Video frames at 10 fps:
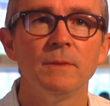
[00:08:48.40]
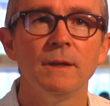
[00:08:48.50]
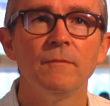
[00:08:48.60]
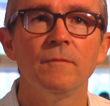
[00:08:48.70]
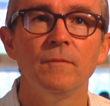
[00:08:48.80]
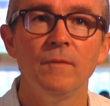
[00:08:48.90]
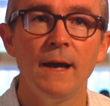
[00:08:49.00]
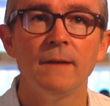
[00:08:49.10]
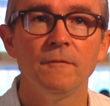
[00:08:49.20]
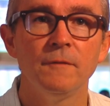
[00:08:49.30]
me if
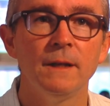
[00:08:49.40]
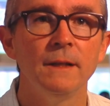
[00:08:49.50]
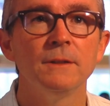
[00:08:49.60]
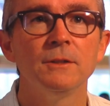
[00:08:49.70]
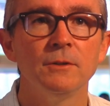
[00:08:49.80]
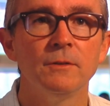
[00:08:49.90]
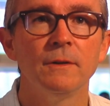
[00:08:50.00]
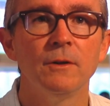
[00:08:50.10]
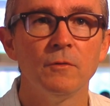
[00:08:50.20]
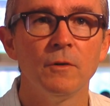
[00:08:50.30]
that fit into
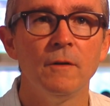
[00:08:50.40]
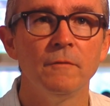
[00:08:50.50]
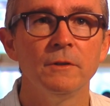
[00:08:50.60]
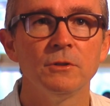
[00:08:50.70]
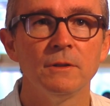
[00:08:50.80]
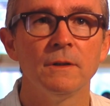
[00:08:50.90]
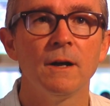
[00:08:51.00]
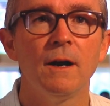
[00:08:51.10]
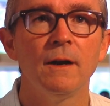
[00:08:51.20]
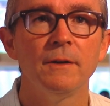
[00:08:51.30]
the overall vision of the
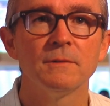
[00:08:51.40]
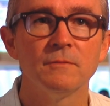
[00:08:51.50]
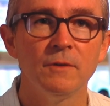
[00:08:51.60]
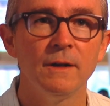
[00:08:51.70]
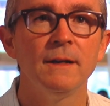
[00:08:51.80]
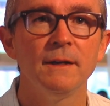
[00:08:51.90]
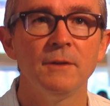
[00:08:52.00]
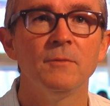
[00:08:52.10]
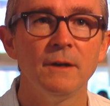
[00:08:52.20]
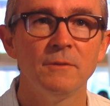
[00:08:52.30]
car. He was very
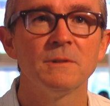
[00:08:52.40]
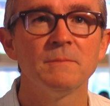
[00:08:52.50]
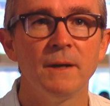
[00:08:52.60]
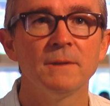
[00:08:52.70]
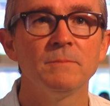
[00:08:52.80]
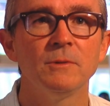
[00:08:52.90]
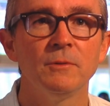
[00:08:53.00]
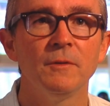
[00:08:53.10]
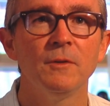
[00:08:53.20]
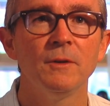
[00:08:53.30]
good, very responsible
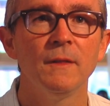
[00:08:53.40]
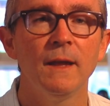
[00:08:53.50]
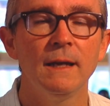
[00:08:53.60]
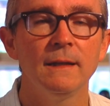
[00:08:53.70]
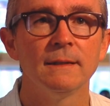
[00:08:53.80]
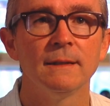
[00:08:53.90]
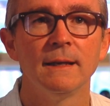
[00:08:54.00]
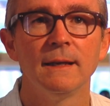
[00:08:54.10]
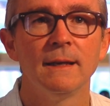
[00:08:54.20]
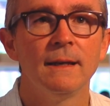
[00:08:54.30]
with doing that, and
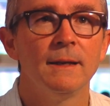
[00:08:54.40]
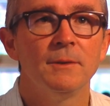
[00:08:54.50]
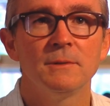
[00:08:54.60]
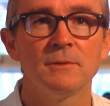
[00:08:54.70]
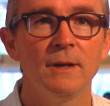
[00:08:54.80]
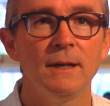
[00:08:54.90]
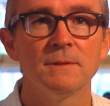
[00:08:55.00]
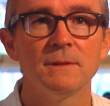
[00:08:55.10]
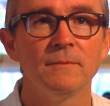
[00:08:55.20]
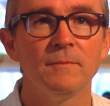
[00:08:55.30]
it was great. It
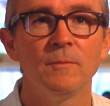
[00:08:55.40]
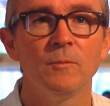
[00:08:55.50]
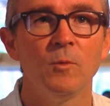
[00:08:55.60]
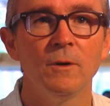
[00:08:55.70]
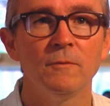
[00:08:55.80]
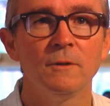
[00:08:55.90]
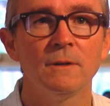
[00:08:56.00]
was a wonderful